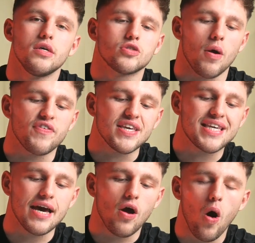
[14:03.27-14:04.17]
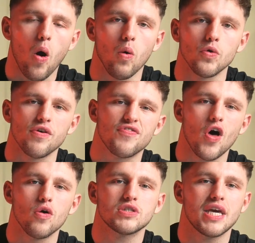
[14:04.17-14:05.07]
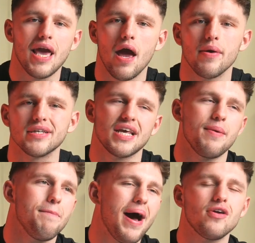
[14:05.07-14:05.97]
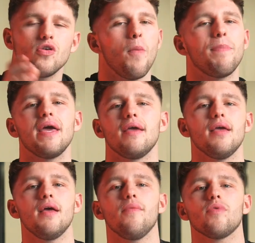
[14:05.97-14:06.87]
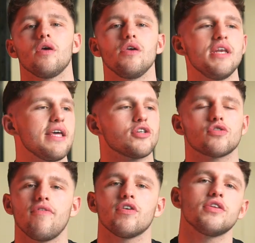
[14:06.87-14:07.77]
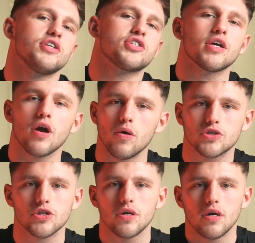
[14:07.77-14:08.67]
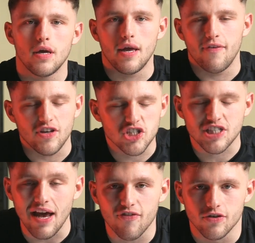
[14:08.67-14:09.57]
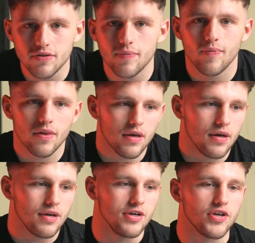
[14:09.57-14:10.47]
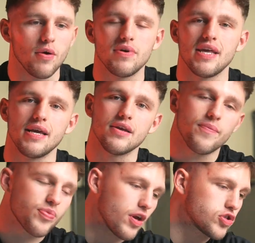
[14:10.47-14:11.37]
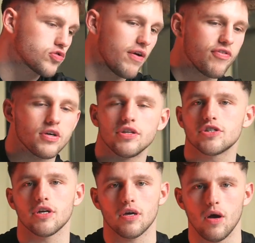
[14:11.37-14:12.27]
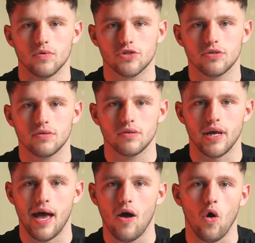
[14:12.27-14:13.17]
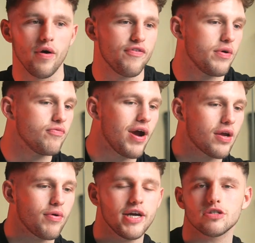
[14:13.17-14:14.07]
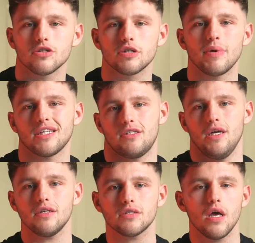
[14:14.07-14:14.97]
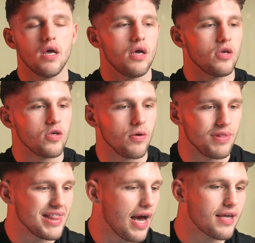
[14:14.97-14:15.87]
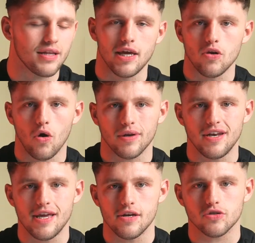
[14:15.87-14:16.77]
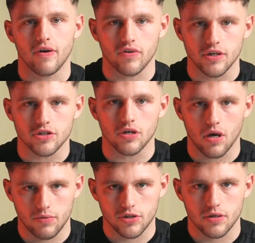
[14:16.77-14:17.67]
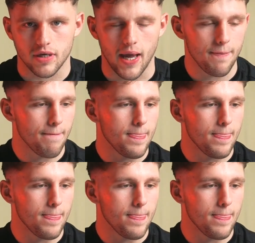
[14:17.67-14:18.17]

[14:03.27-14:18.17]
So if you can get a hold of those key areas, it might not be you need a strength and conditioning coach. If you're 7, you don't need a strength and conditioning coach. Yeah, or if you're in recreational gymnastics, you're likely not going to need a strength and conditioning coach, okay?